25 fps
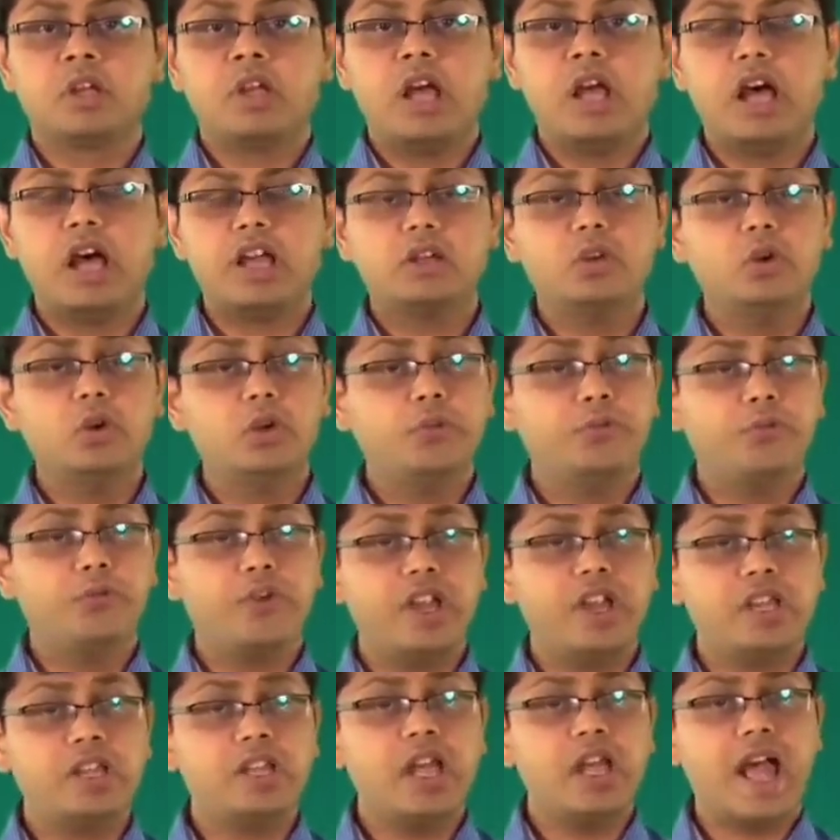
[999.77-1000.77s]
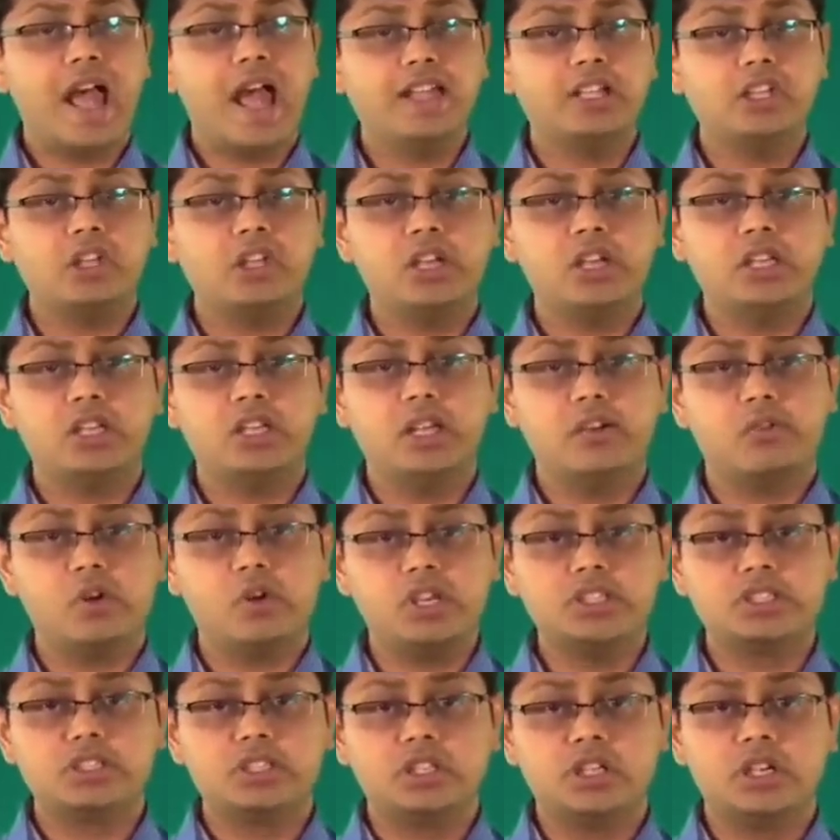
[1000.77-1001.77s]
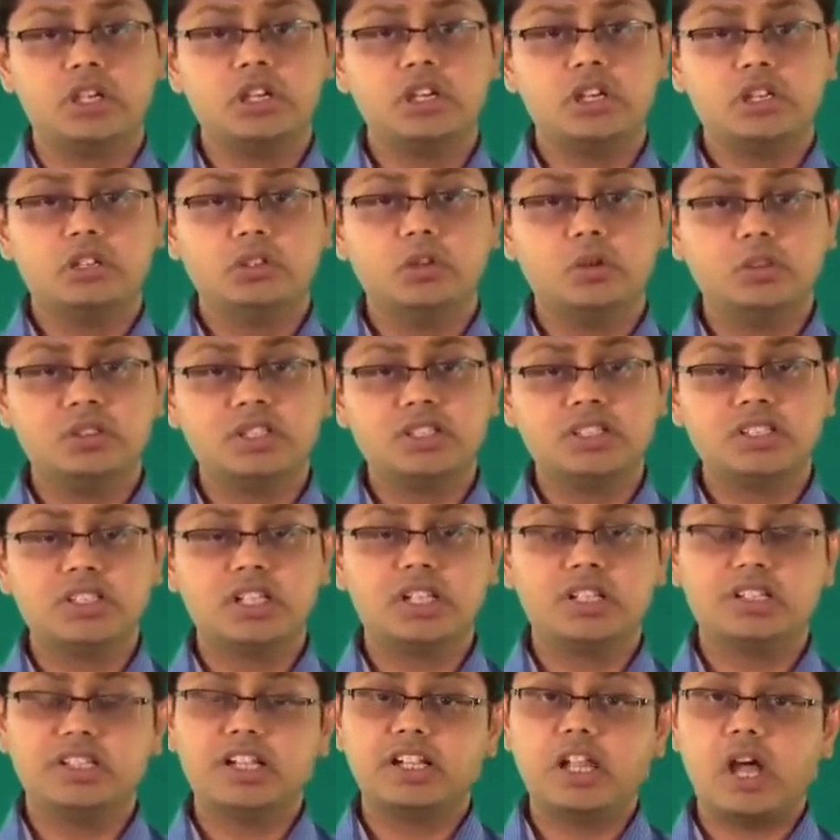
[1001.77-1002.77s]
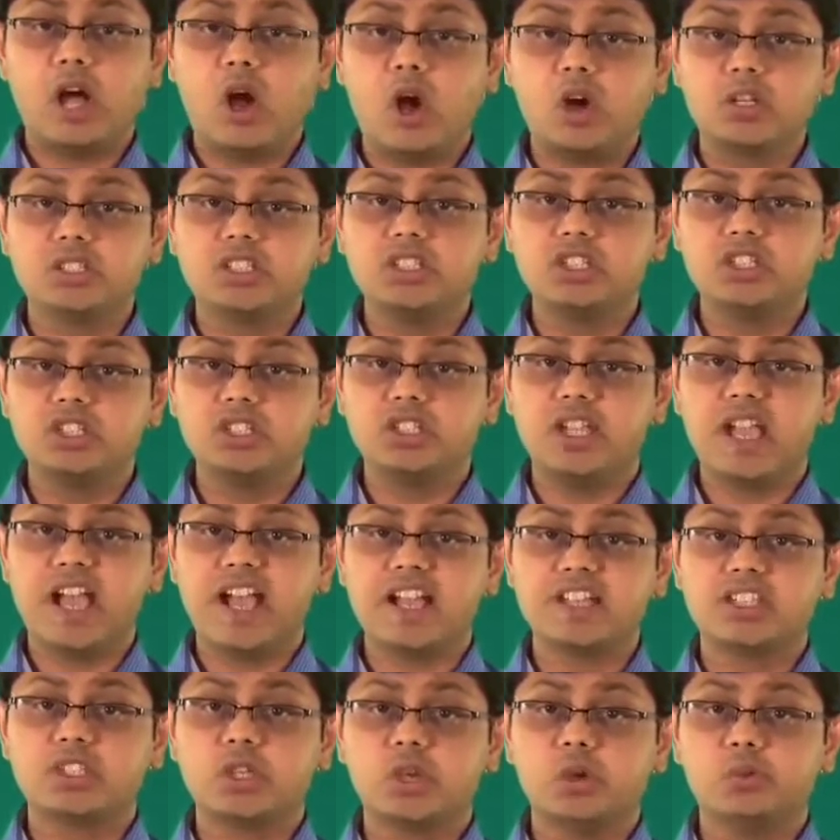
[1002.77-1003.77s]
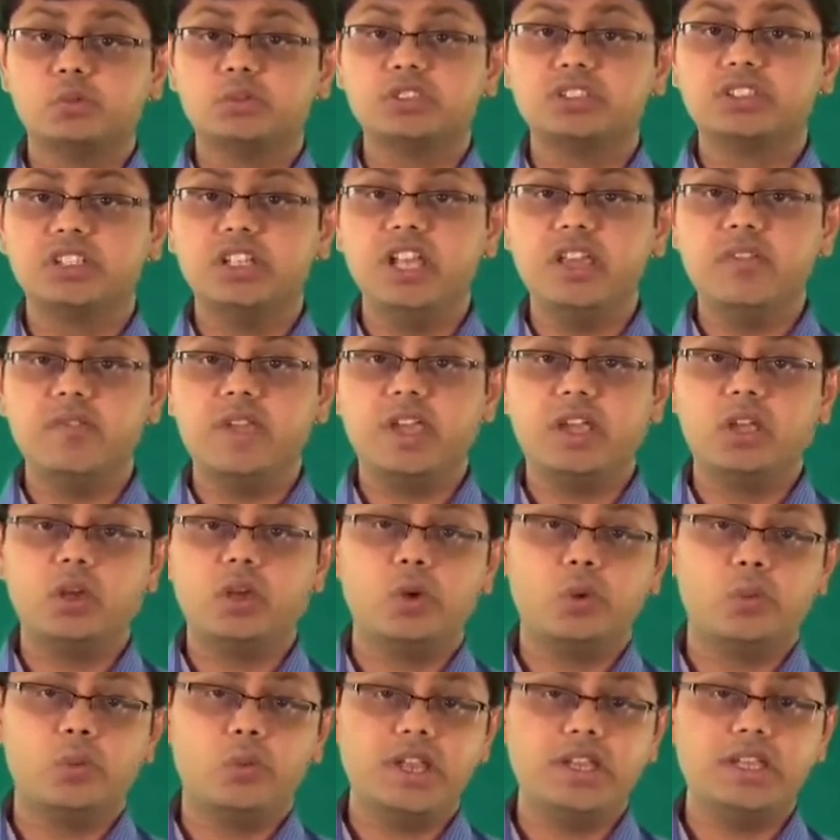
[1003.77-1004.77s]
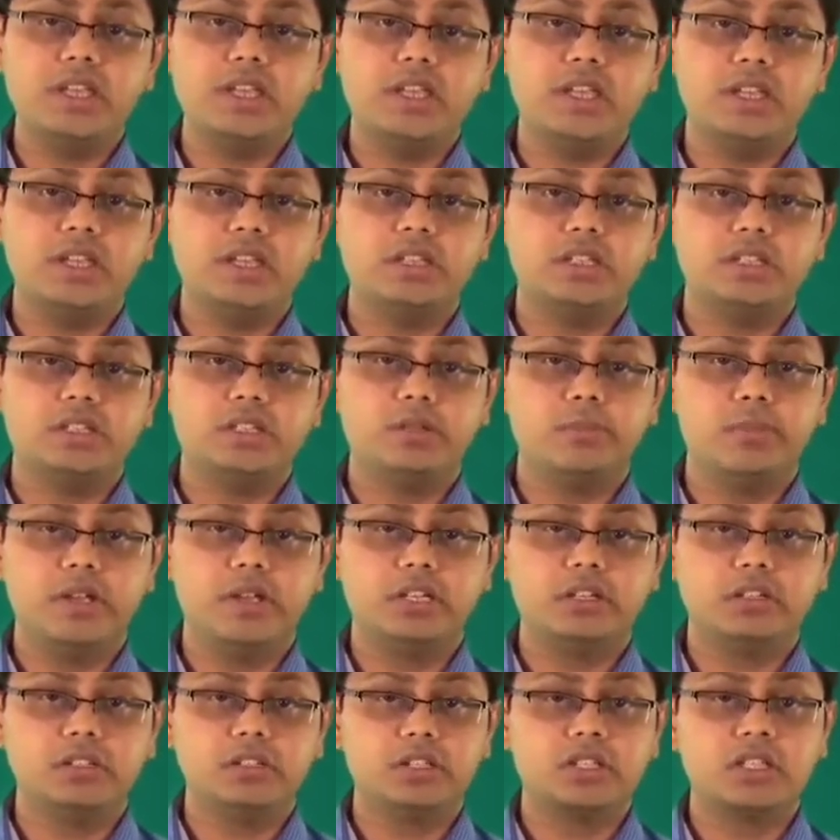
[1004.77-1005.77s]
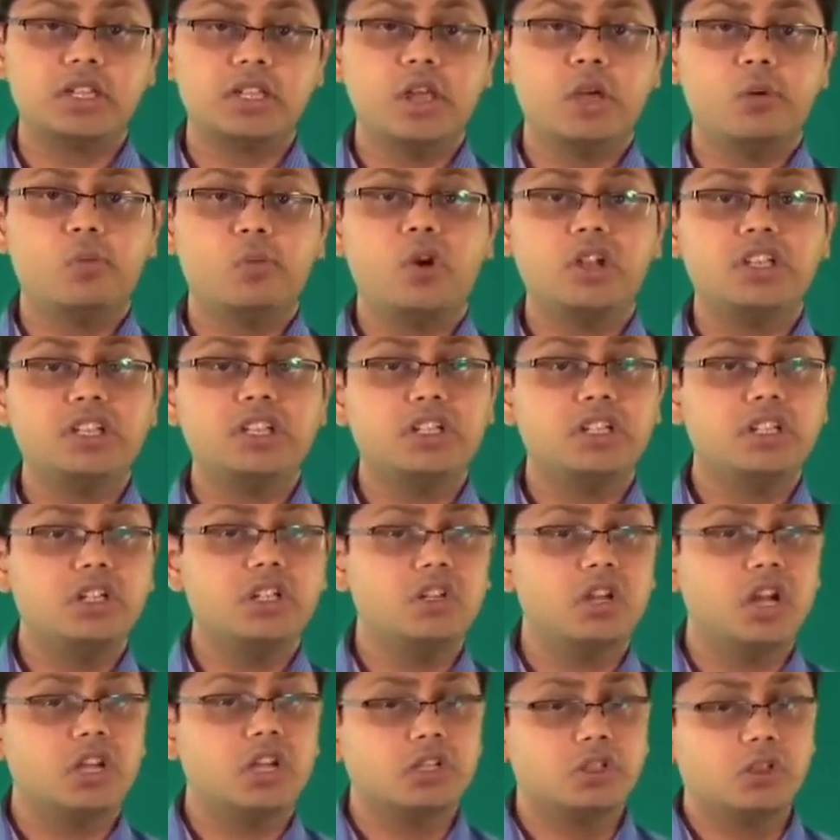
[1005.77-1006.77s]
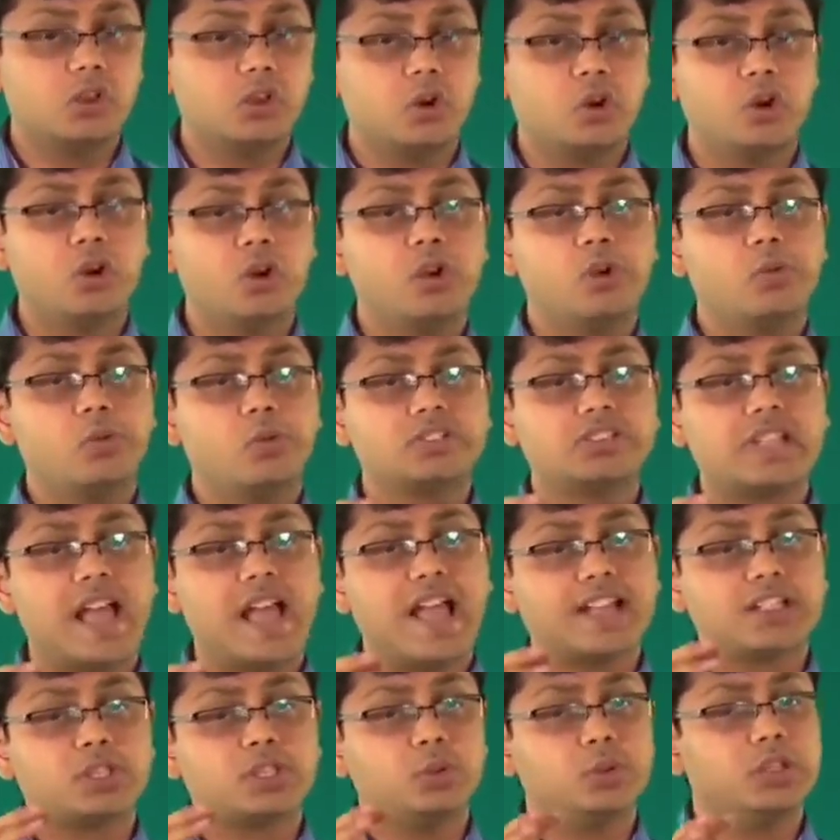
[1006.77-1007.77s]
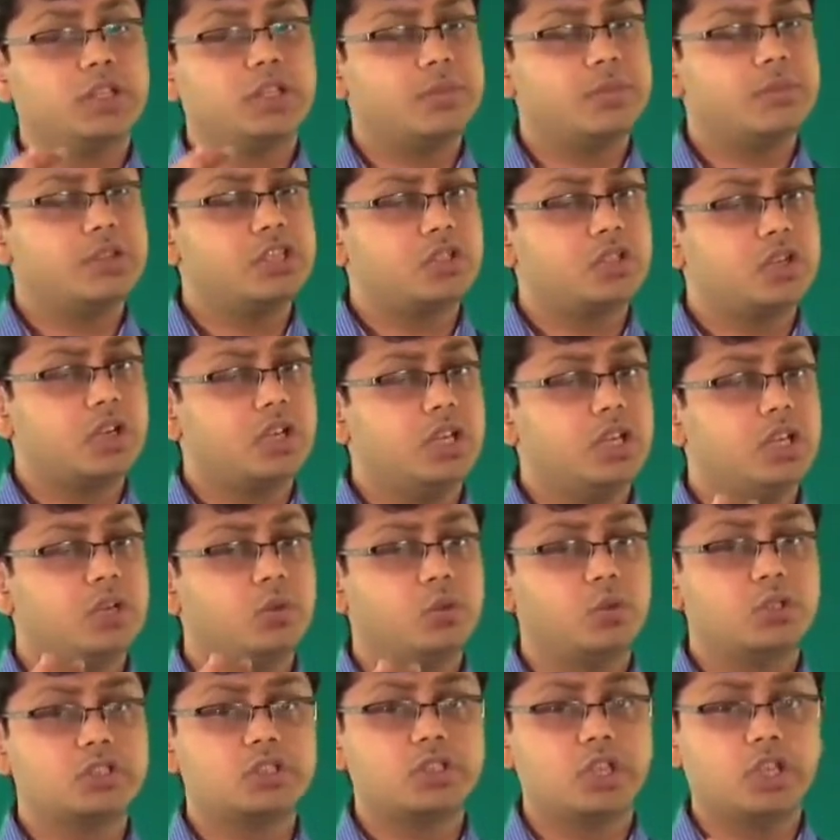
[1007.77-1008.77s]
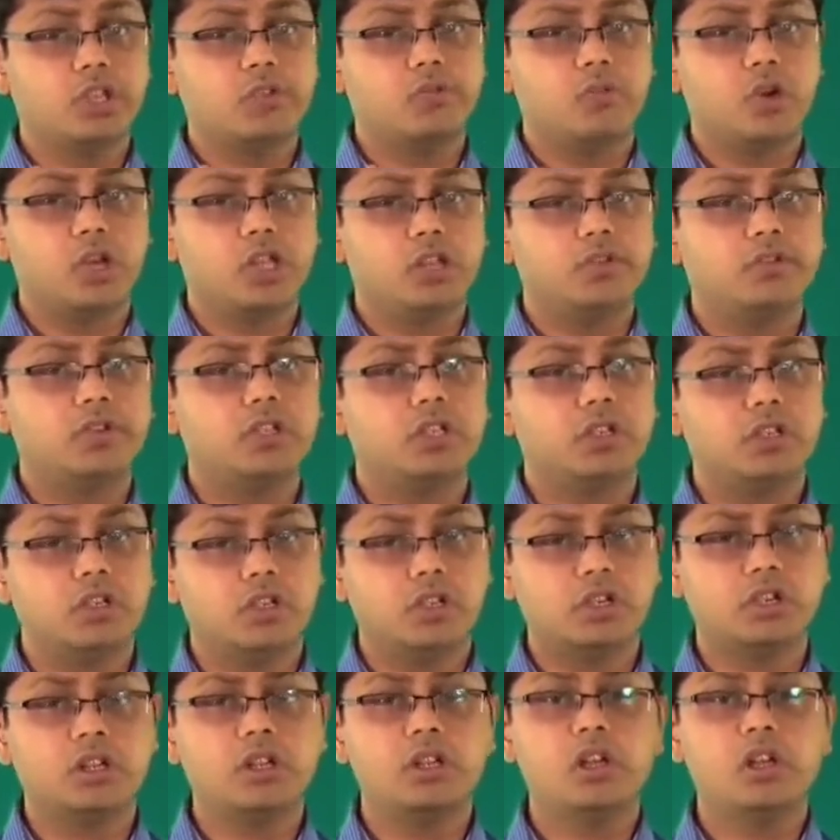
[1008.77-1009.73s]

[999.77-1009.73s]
Our good friend Antoine Lavoisier noticed that oxygen gas was leaving when he heated the metal. What he did not know was actual chemistry was involved here.